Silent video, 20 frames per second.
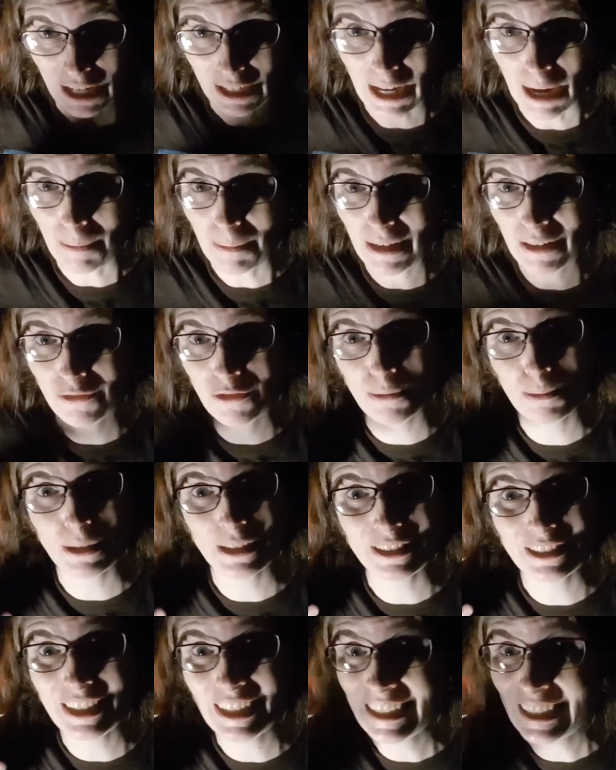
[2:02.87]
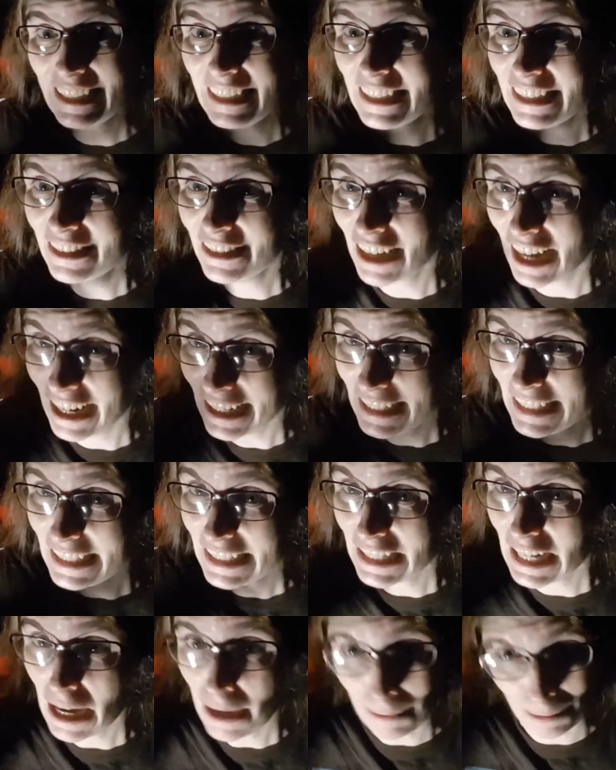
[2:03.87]
coming from the teeny tiny
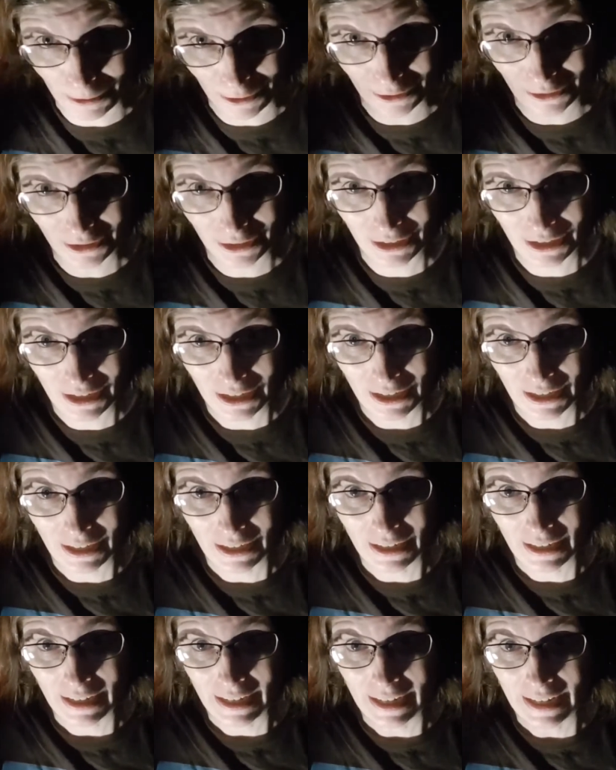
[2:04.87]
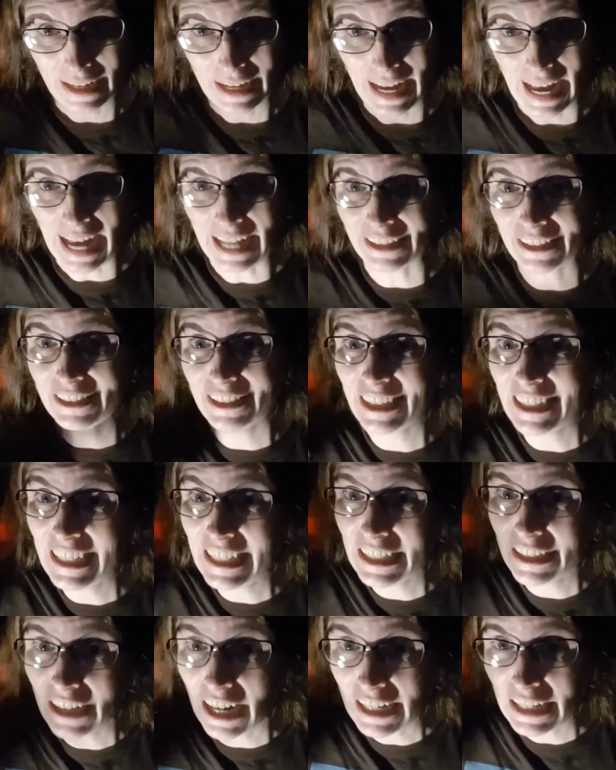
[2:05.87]
cupboard, and the
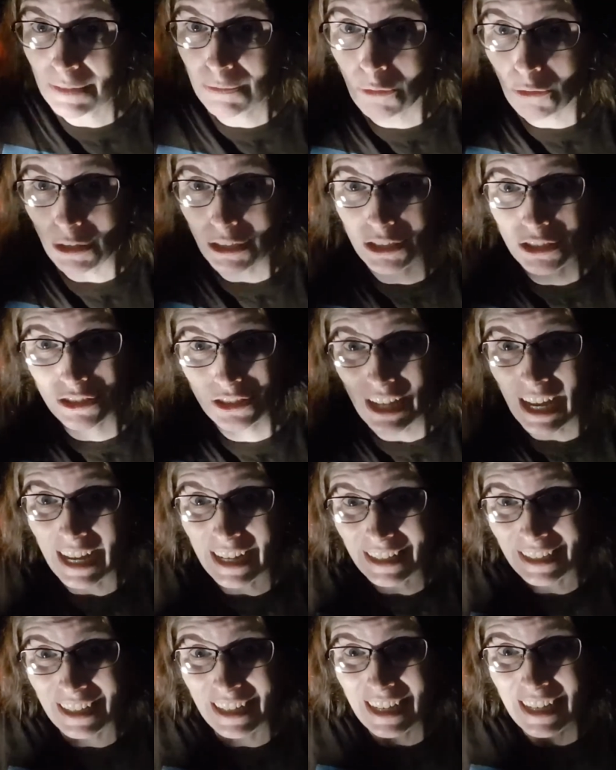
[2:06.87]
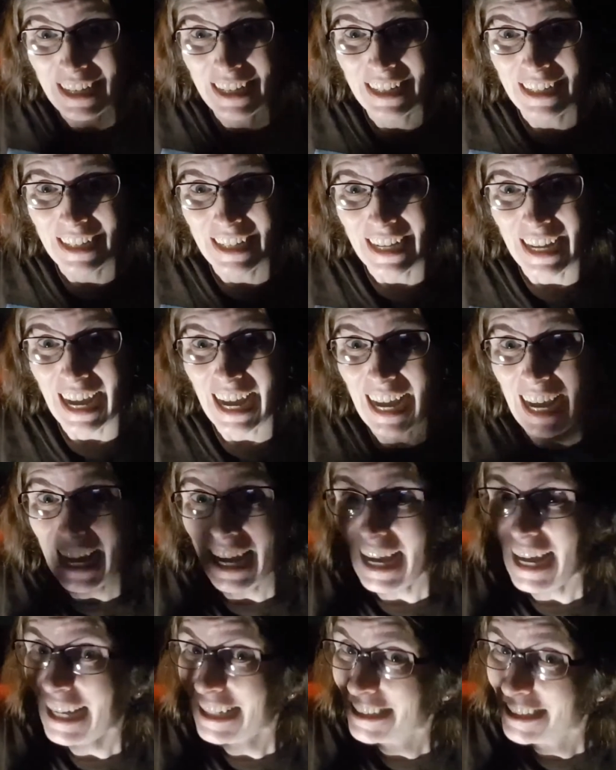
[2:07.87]
teeny tiny voice said,
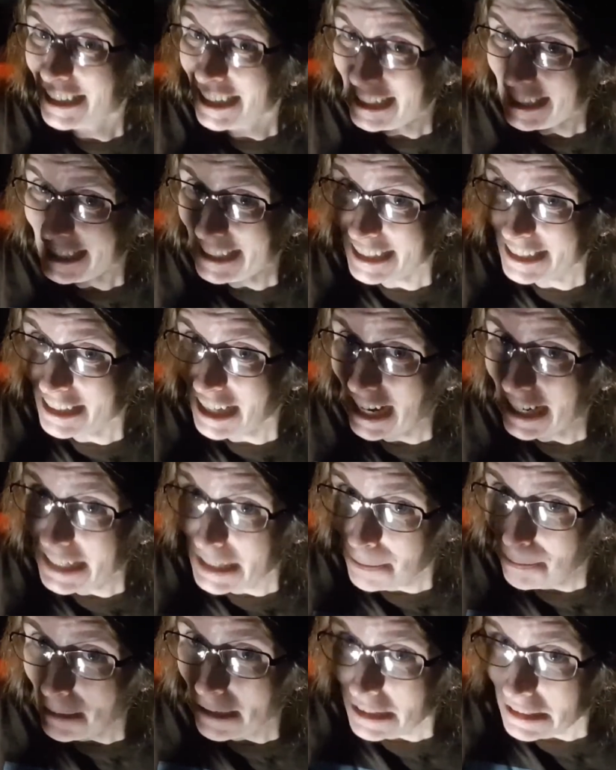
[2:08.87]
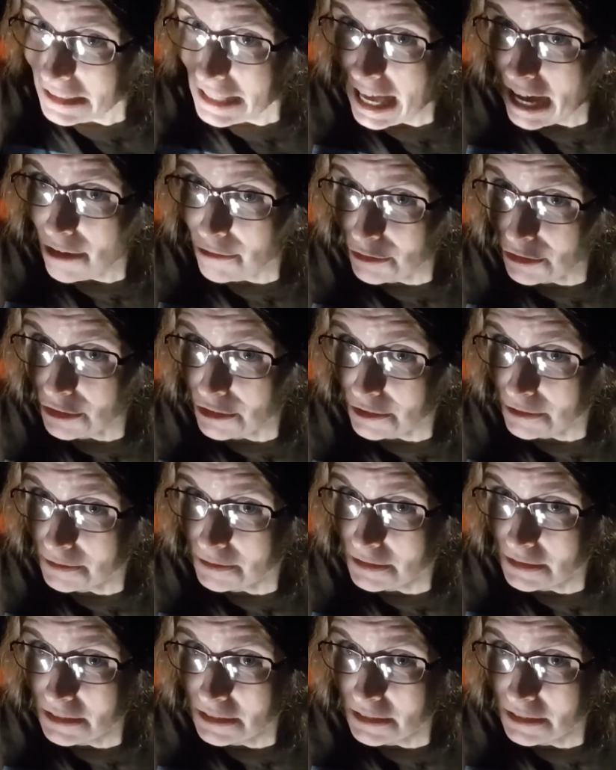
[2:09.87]
a teeny tiny bit louder,